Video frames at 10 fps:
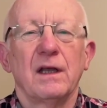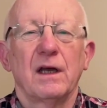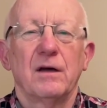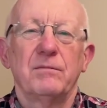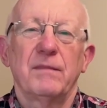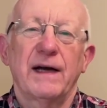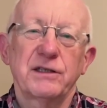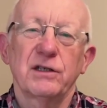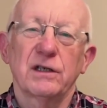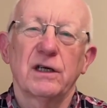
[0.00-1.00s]
and
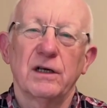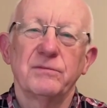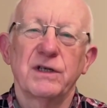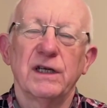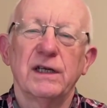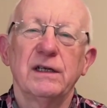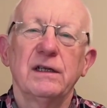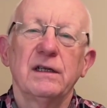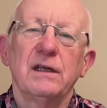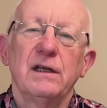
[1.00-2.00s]
matter comes in
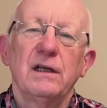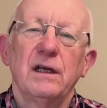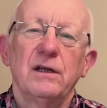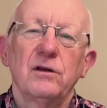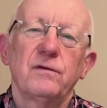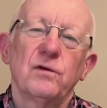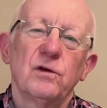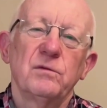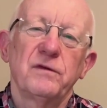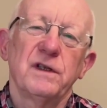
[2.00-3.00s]
the
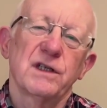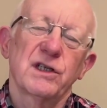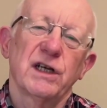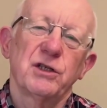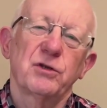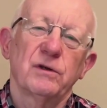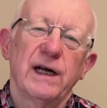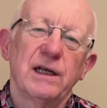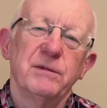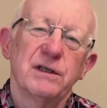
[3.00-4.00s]
form of the essential
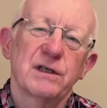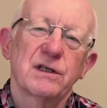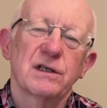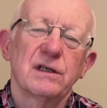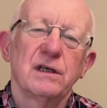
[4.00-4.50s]
elements: